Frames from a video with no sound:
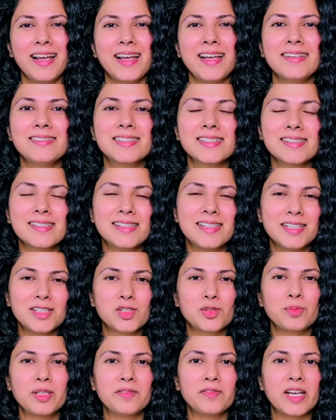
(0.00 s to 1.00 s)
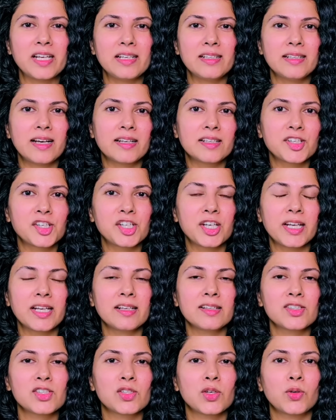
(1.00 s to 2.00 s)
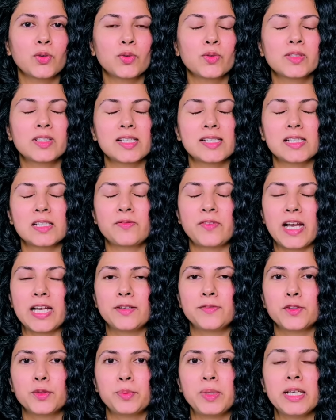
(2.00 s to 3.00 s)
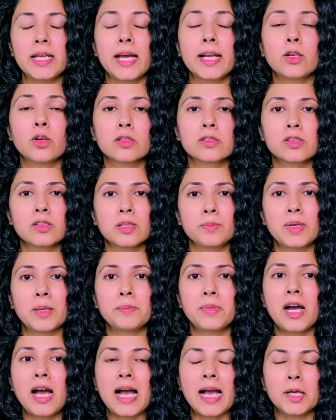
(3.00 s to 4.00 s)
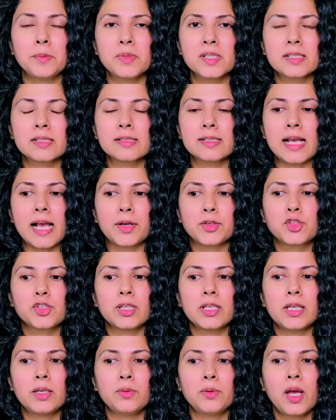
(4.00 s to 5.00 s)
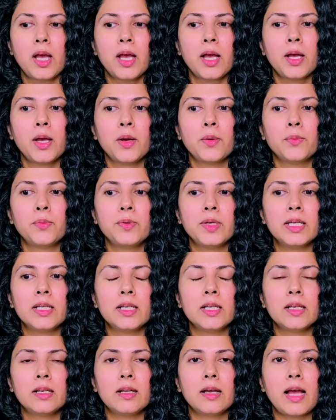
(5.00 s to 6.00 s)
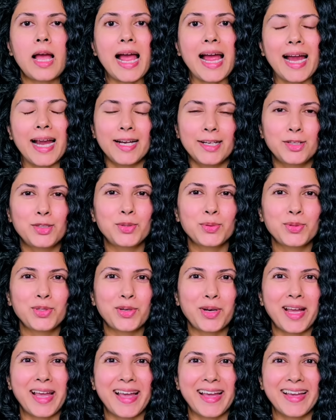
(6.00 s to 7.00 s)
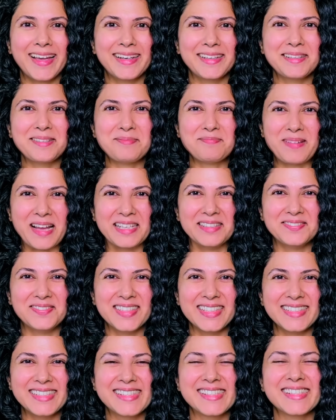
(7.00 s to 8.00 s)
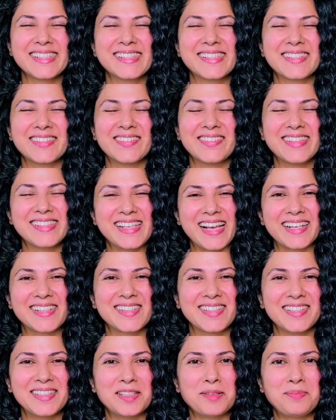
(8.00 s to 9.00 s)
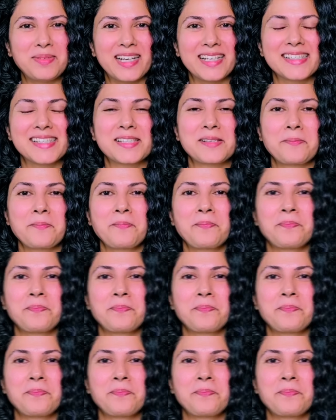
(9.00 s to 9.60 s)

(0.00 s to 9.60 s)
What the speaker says: It just needs to be very nourishing, so this is fine for me. And also remember, hibiscus actually will add to your hair benefits, so it's actually a plus.